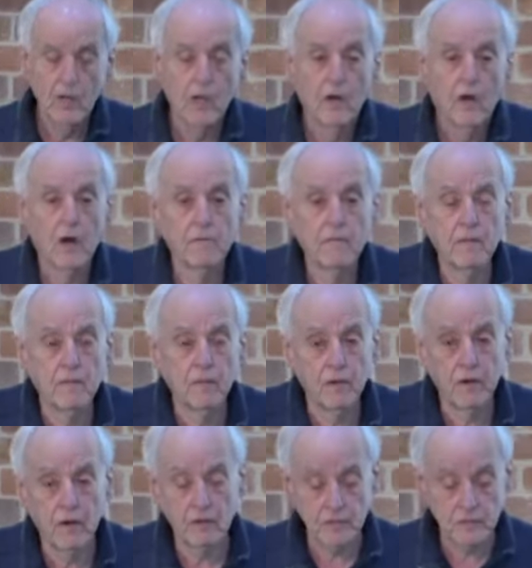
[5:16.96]
I remember when
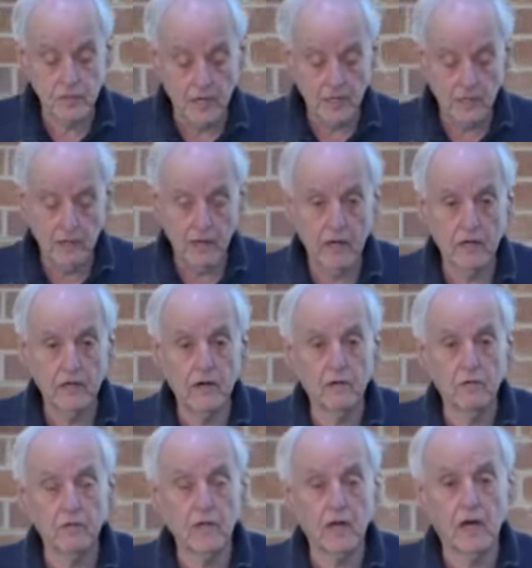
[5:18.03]
I was young and I had an
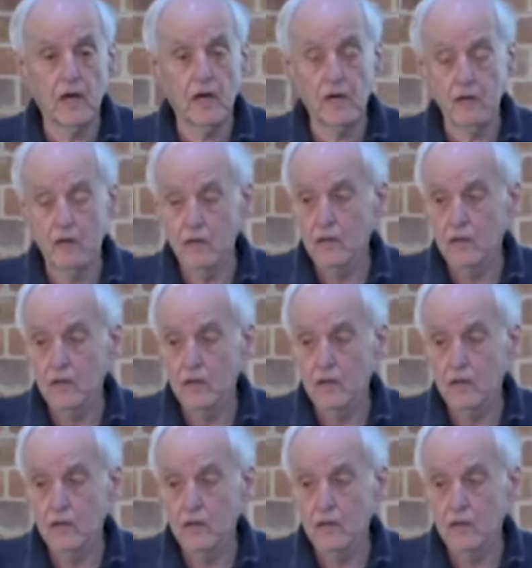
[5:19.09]
old car